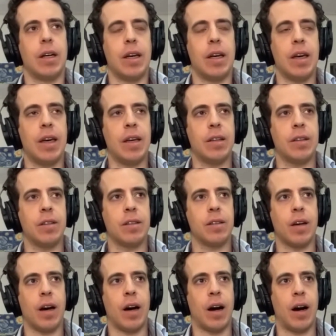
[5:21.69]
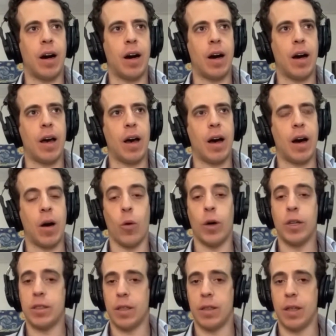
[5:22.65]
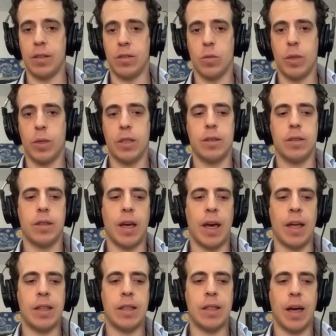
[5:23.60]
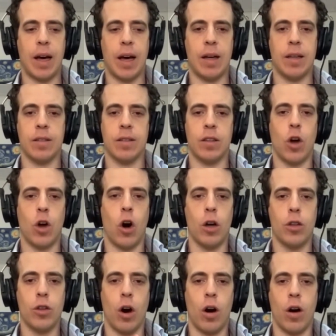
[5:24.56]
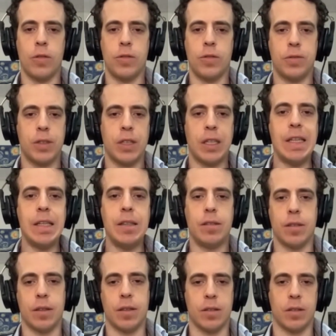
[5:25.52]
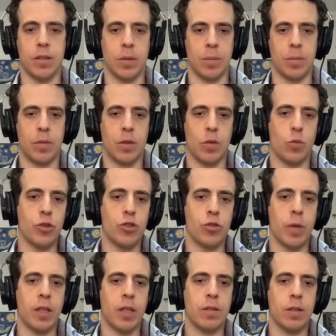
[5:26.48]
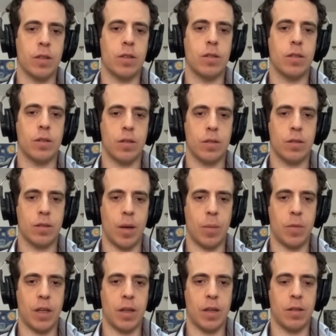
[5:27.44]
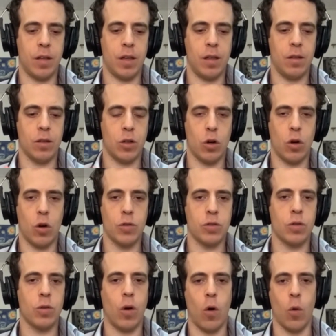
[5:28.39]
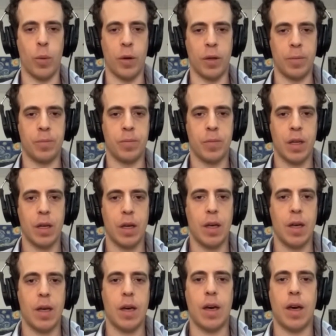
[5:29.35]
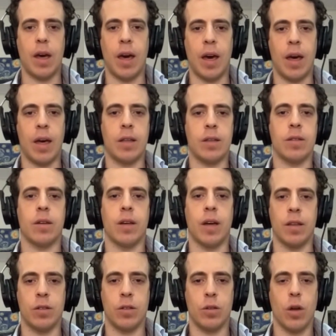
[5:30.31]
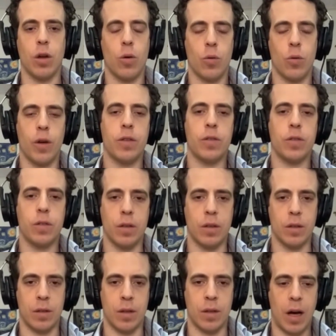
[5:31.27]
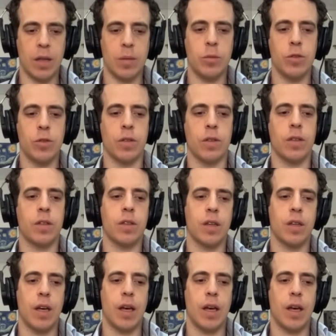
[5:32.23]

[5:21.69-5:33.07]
is a Western instrument and it has an on off key system, which means that something is either closed or open. And as you know, with rag music,